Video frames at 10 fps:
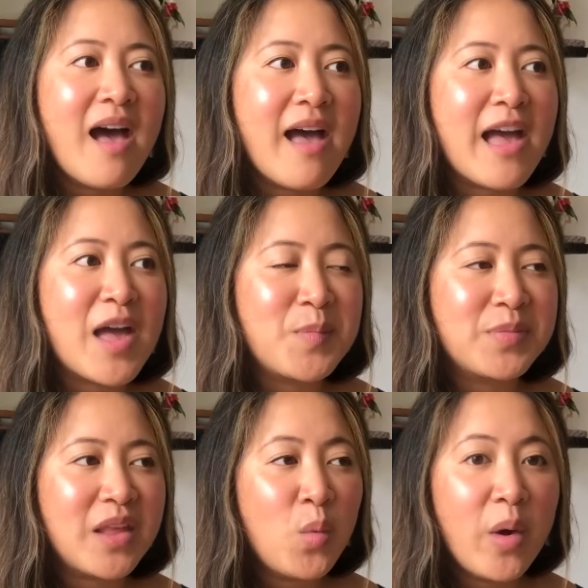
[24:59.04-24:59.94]

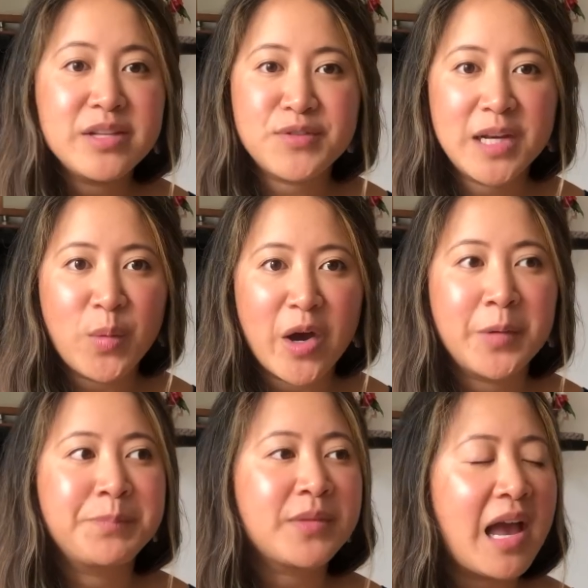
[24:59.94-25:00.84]
It worked really
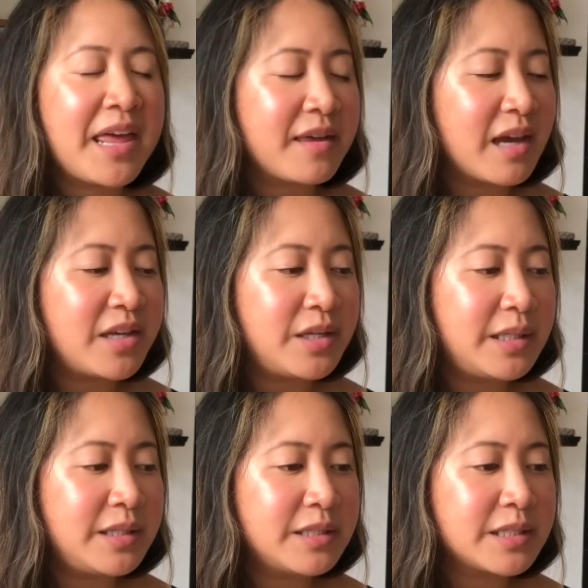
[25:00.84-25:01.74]
well. I think I
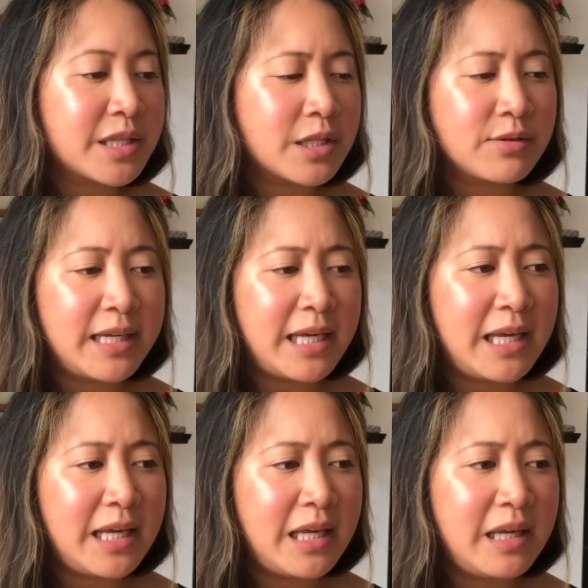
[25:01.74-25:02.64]
used
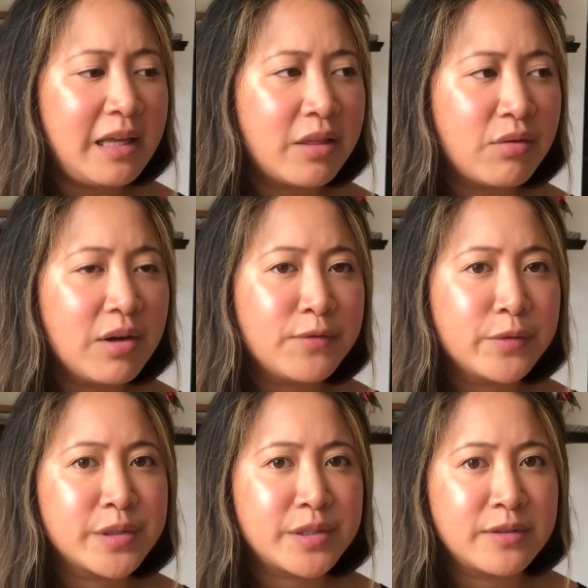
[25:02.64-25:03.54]
three or
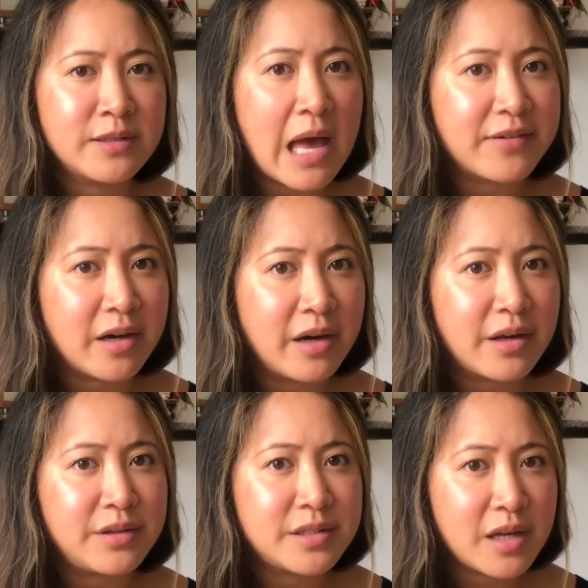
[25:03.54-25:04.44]
four
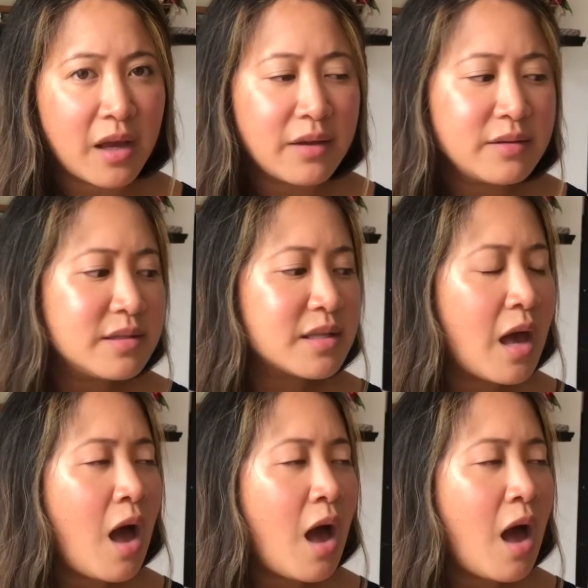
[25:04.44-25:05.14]
avocado stones.